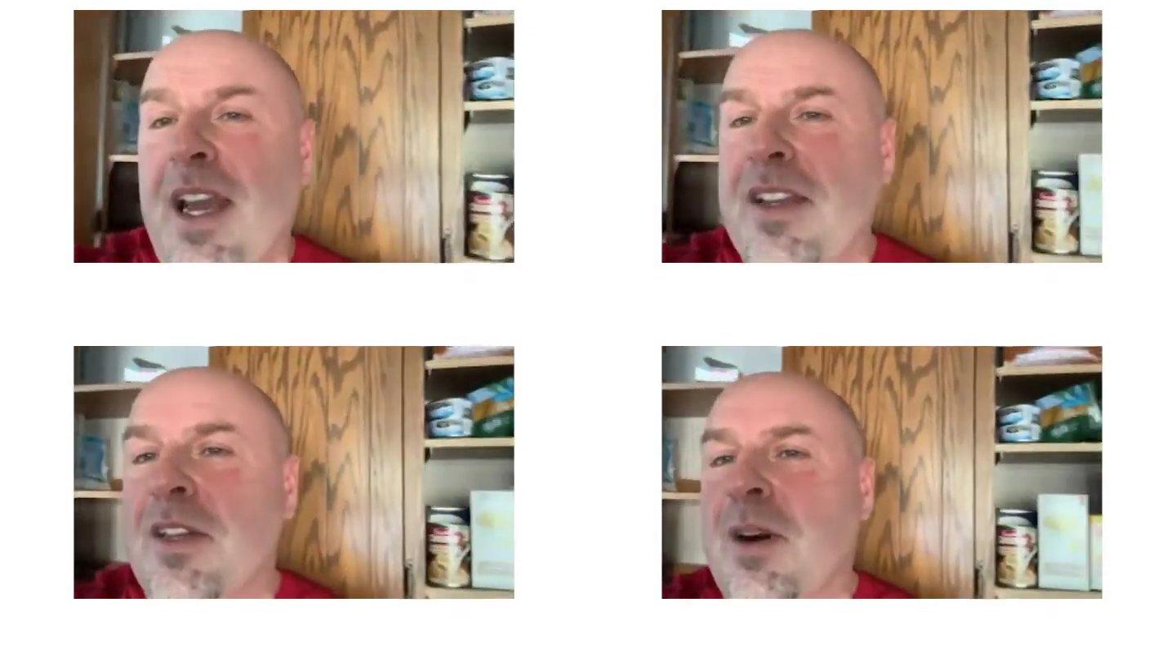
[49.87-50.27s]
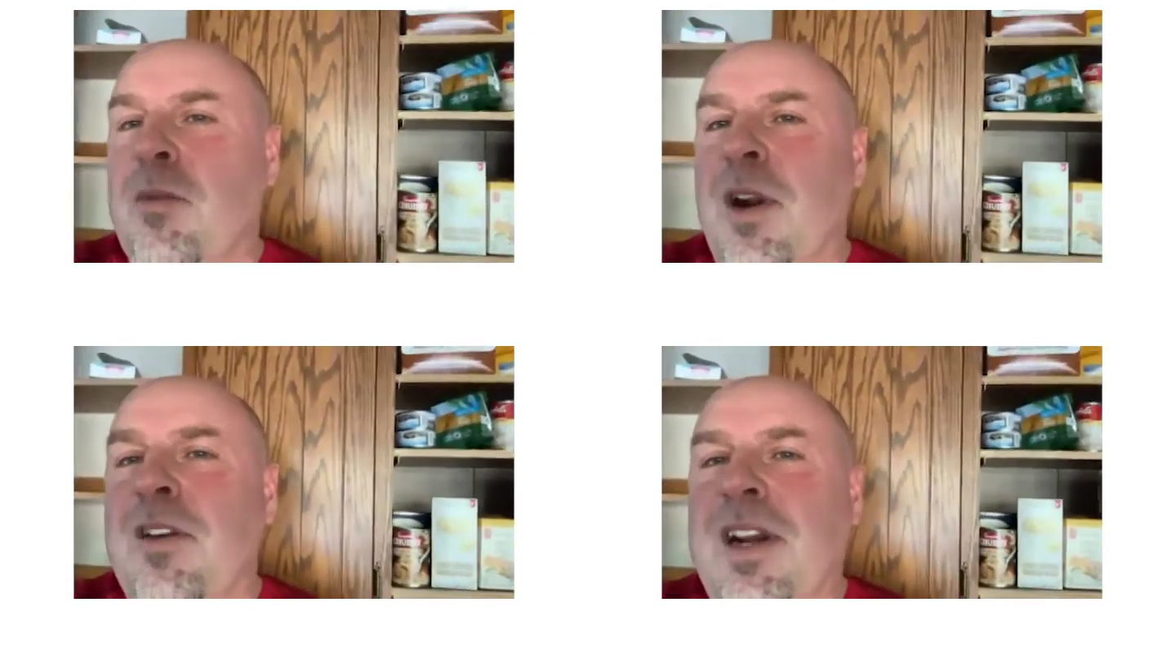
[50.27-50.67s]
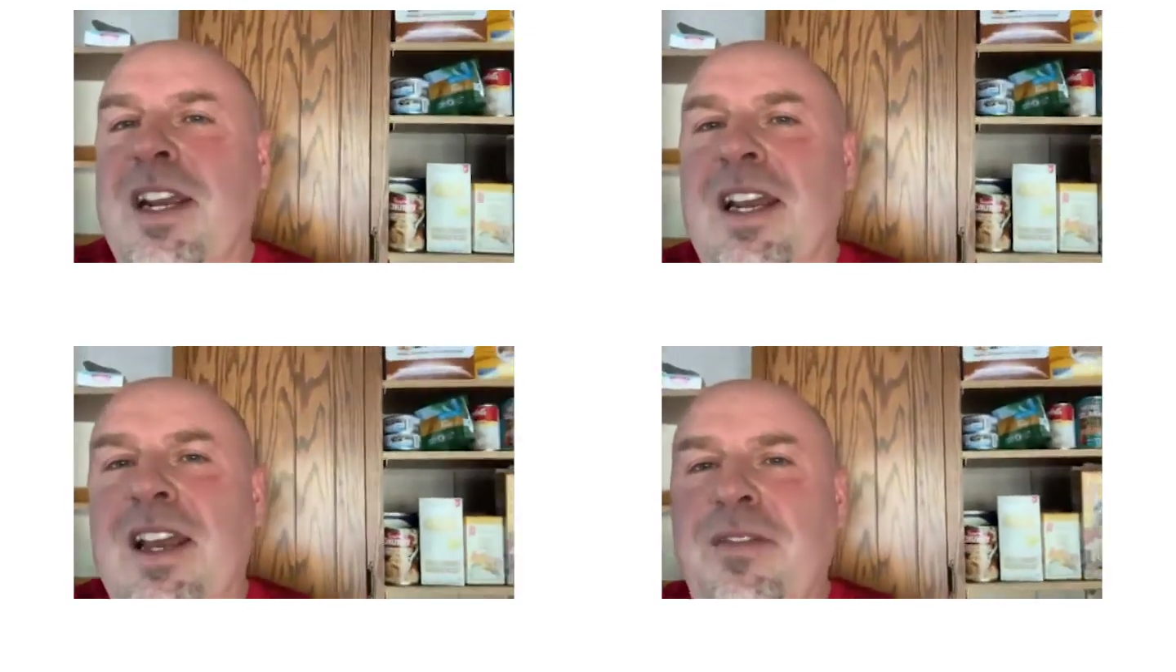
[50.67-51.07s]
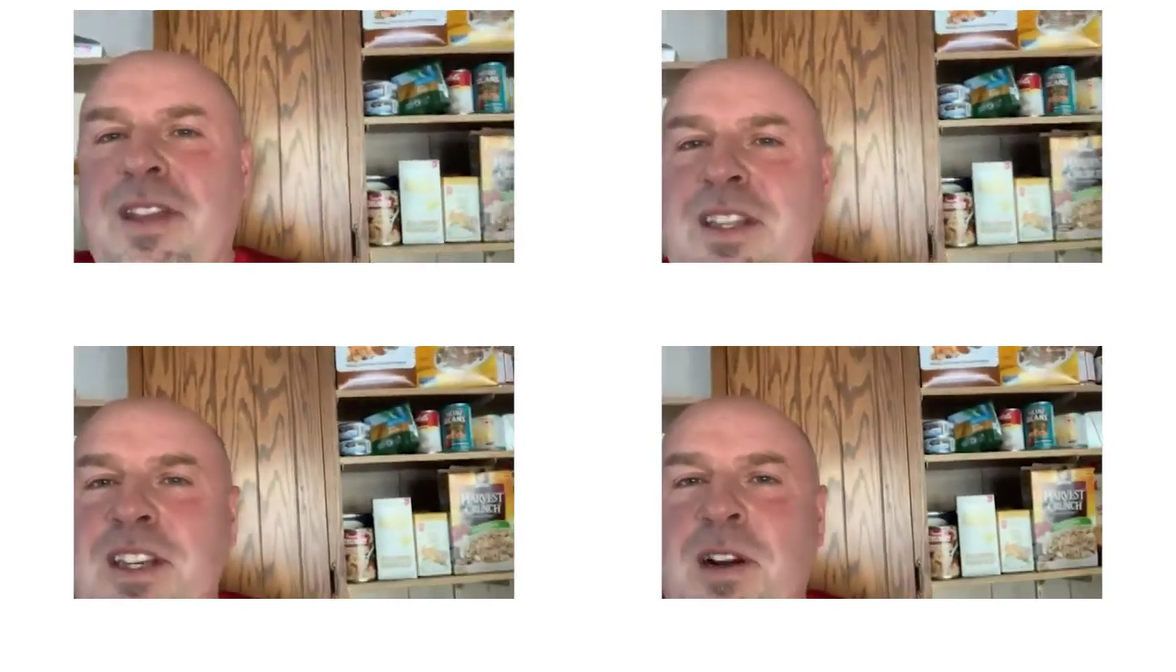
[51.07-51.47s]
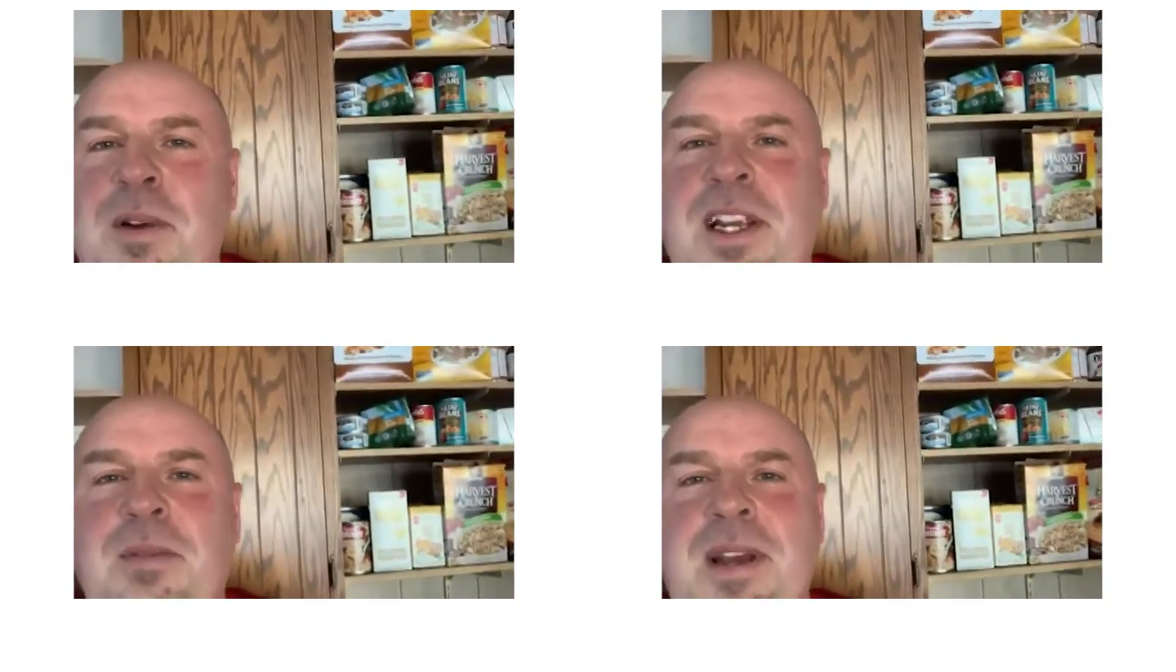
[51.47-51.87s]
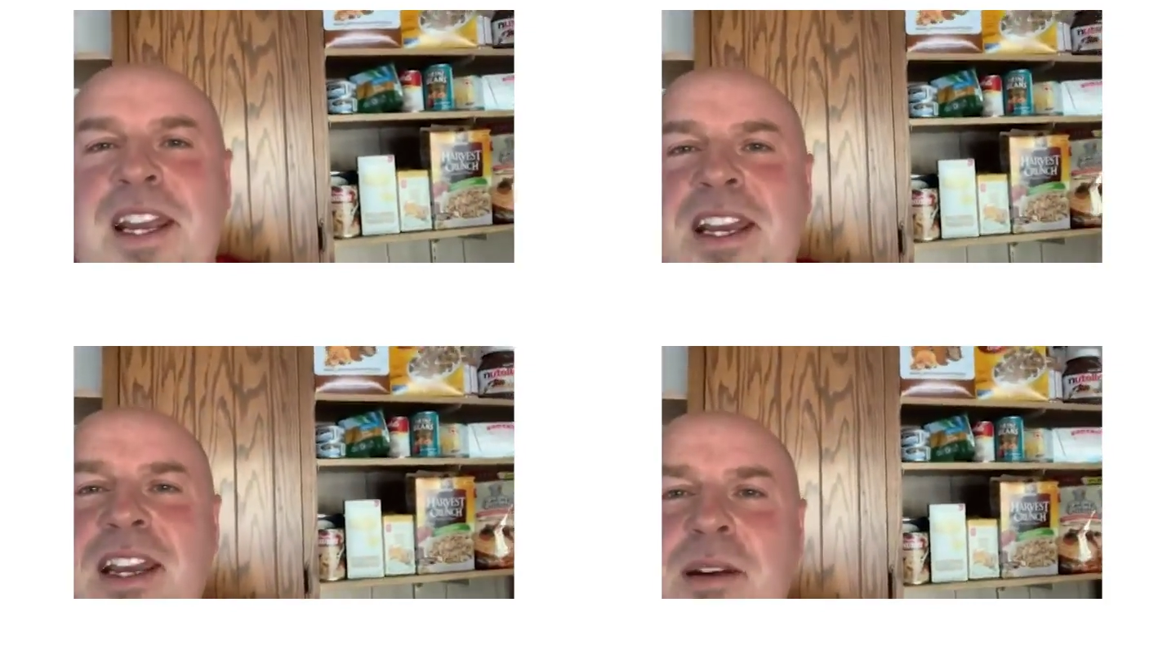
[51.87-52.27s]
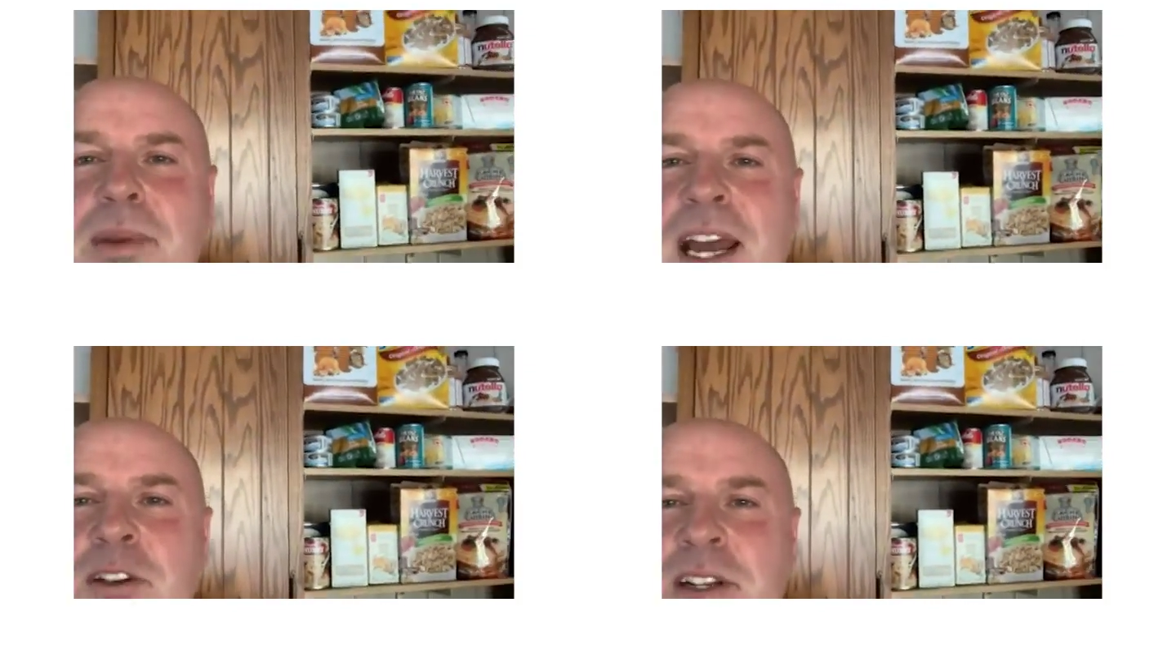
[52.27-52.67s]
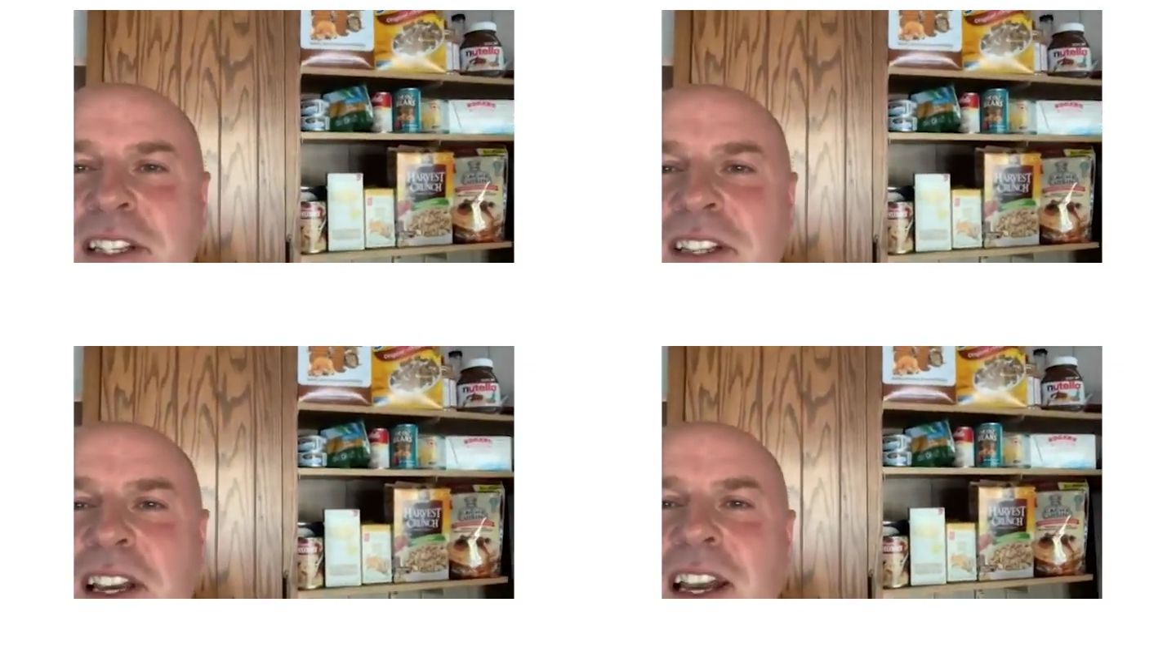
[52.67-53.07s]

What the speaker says: And so I'm wondering if this year we could make pantries